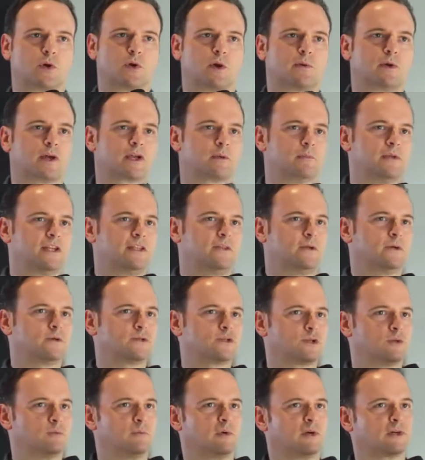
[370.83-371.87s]
So I recommended
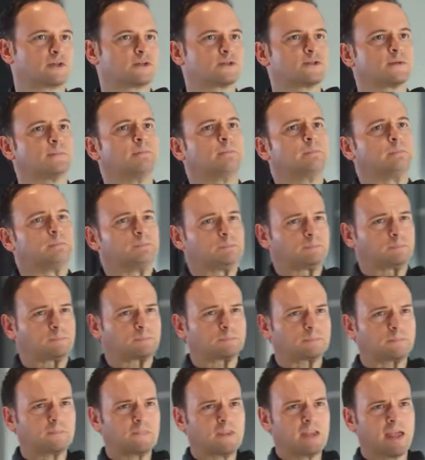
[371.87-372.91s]
those two books,
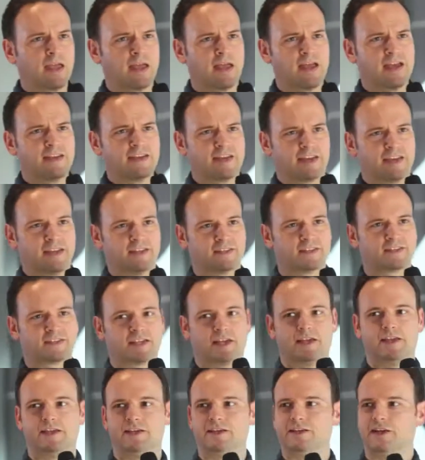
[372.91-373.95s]
and I hit
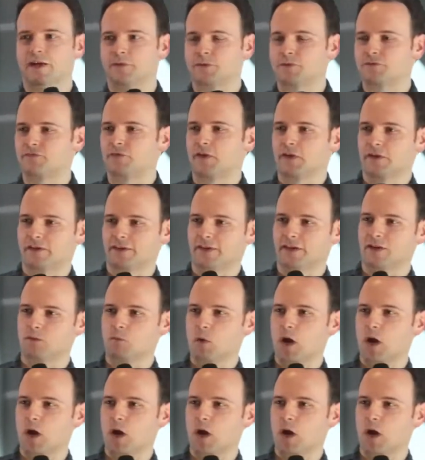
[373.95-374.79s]
send, and I was feeling like,